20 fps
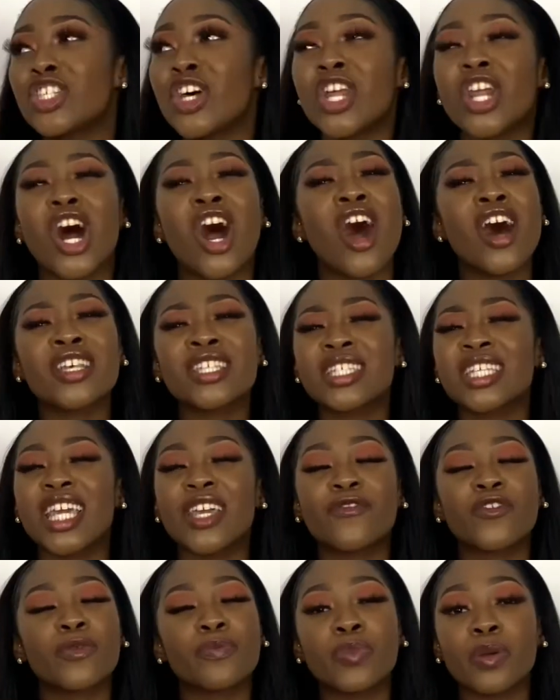
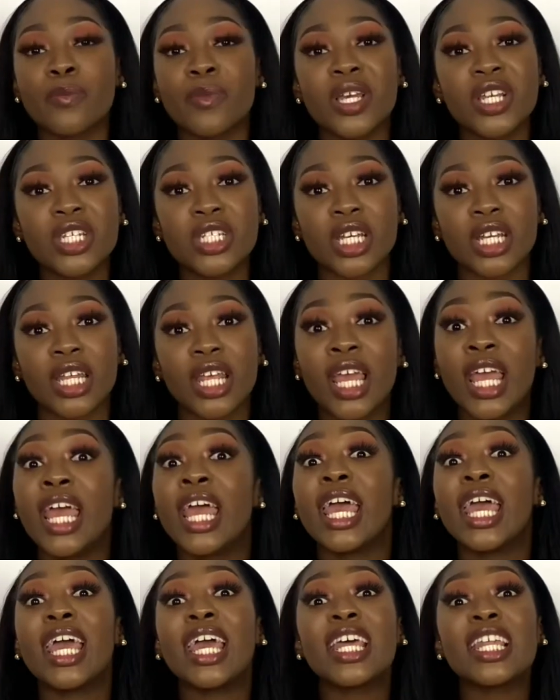asking for permission.
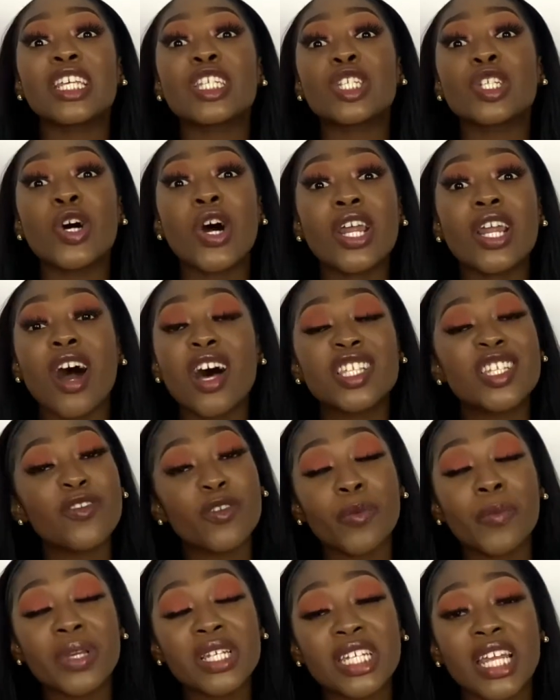It is not asking for
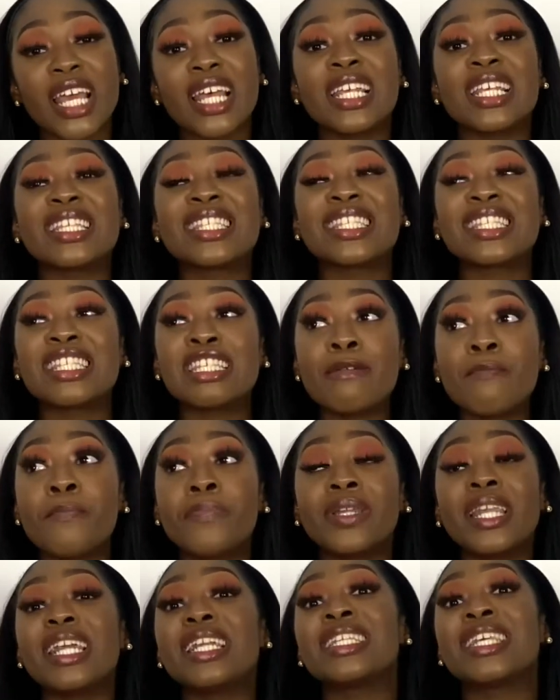permission. It is
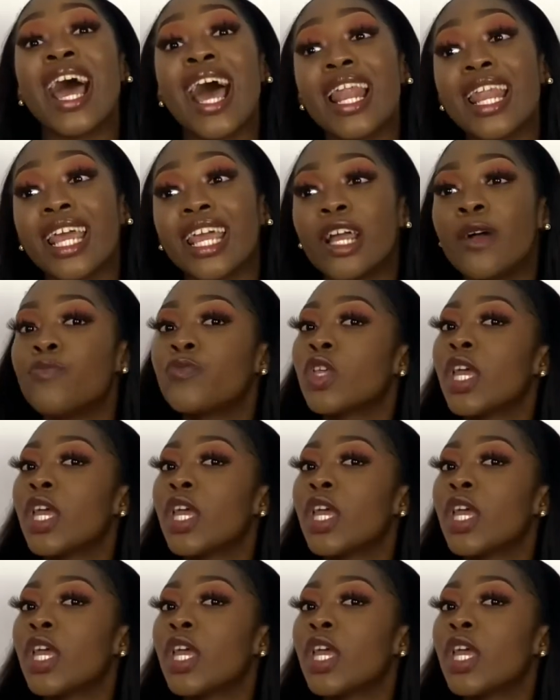simply telling.